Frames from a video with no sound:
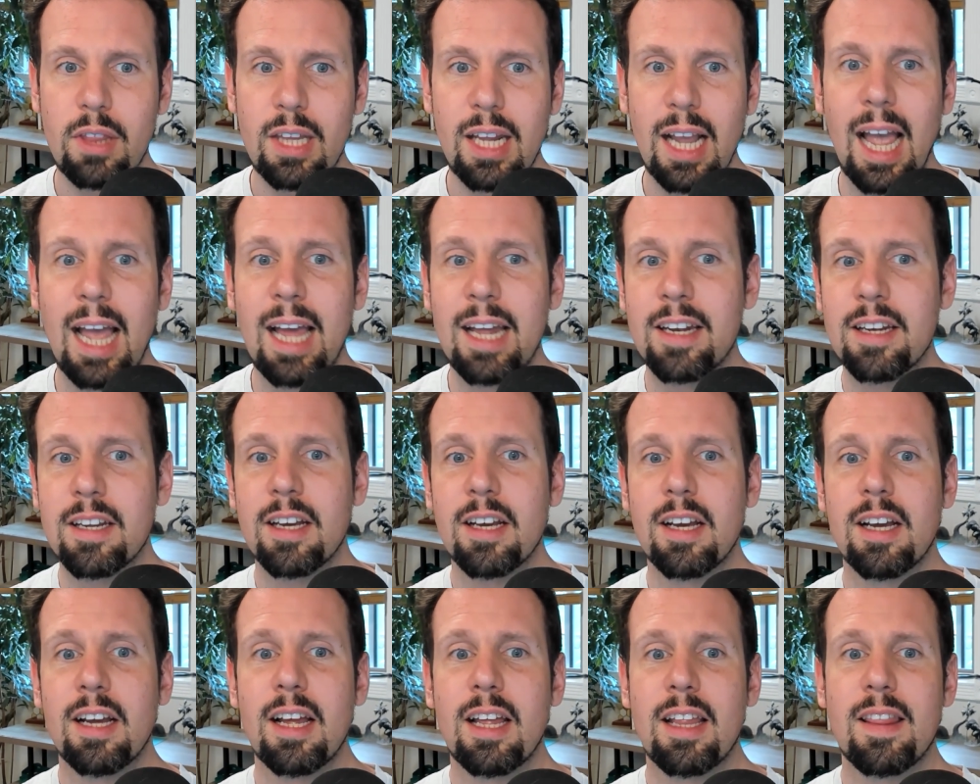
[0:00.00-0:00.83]
And
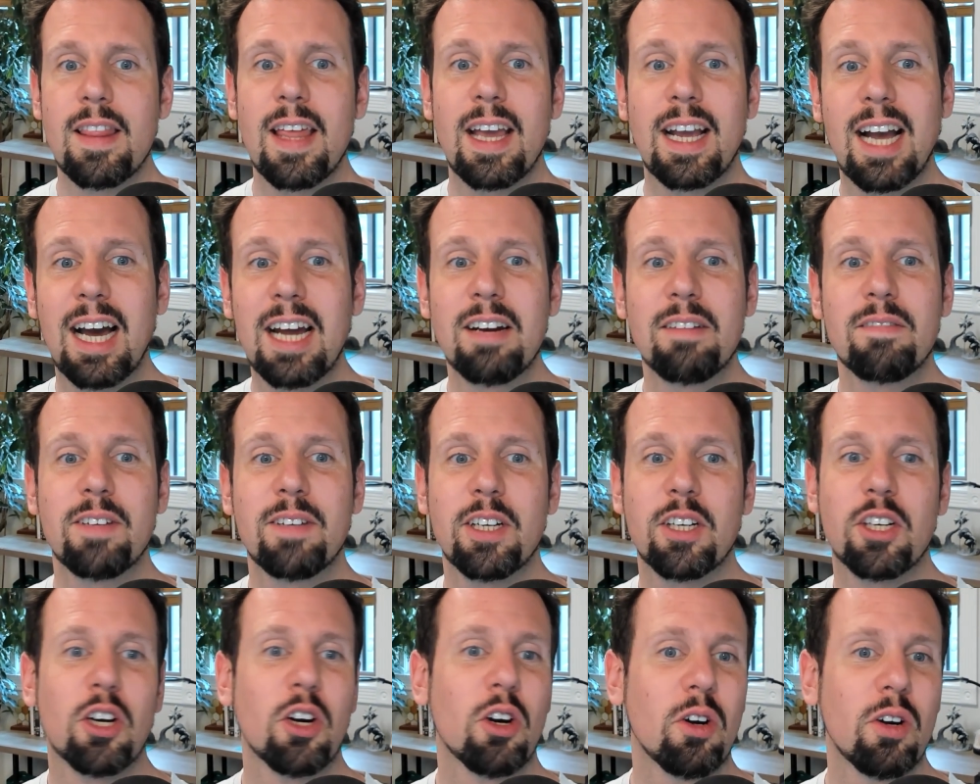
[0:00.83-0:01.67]
they kind of
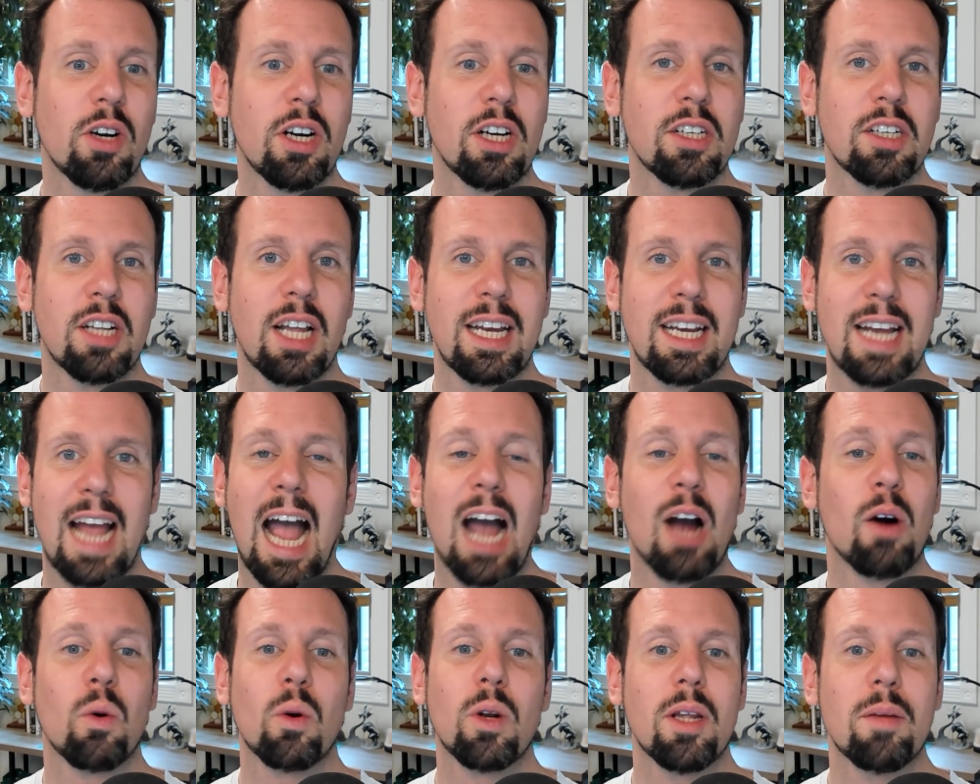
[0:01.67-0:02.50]
encourage,
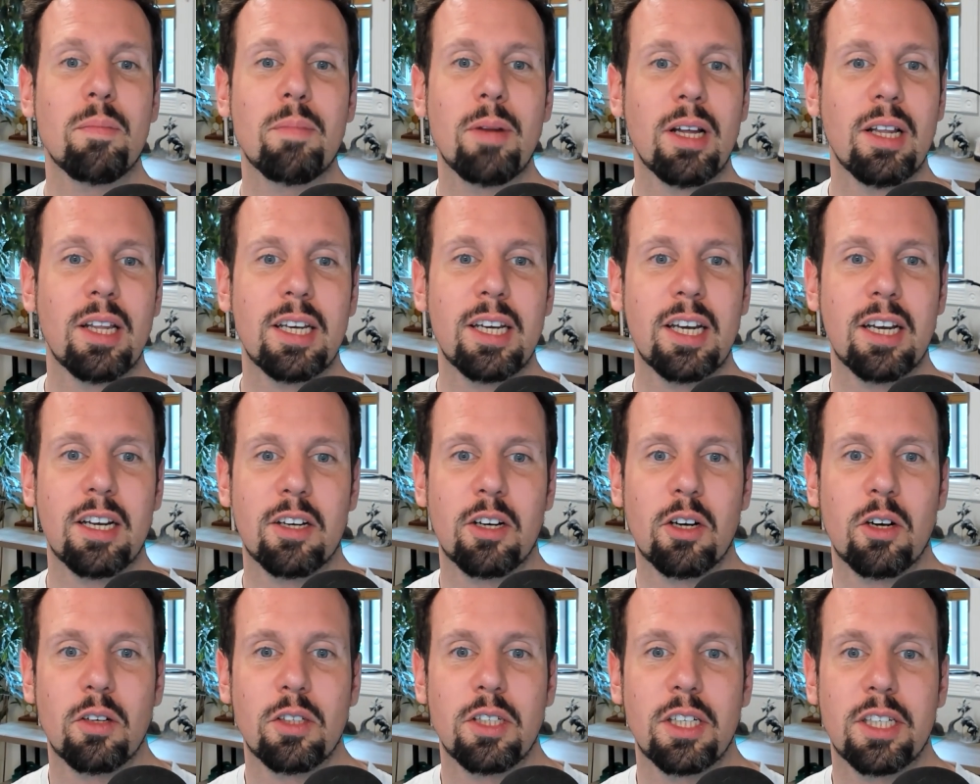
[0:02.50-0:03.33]
hourly billing
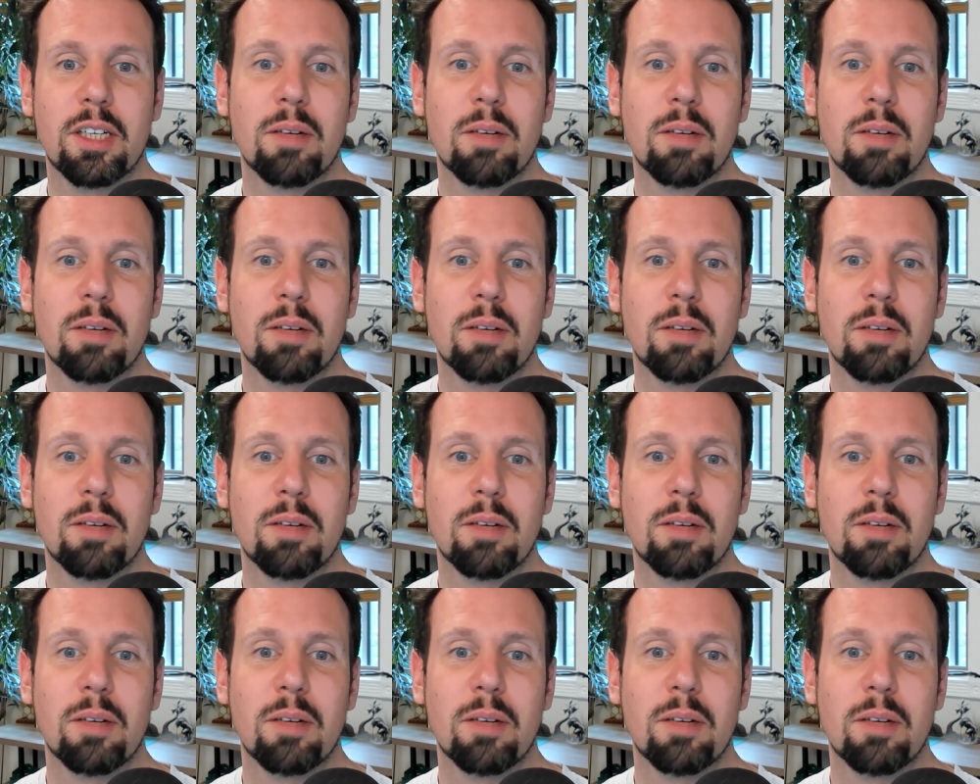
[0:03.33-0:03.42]
encourages